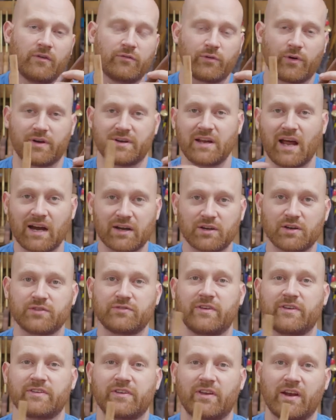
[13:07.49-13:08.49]
for a
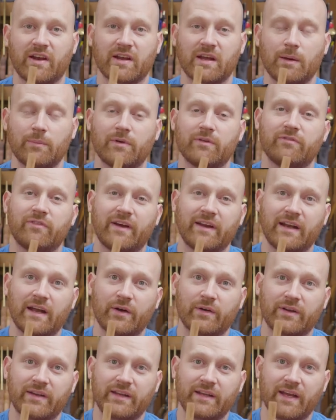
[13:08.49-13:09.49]
doctor's visit and come to find
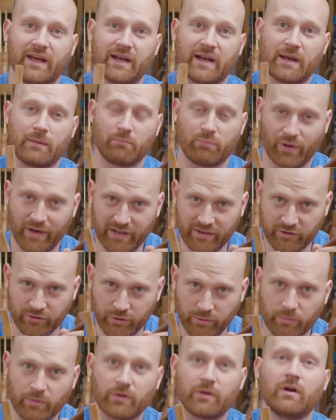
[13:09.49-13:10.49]
out he had a brain
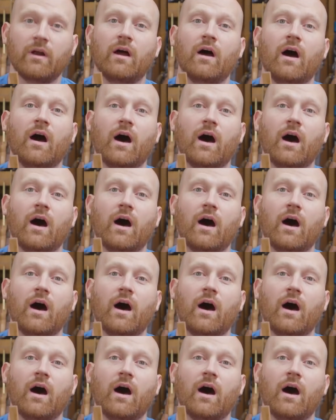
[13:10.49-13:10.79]
tumor,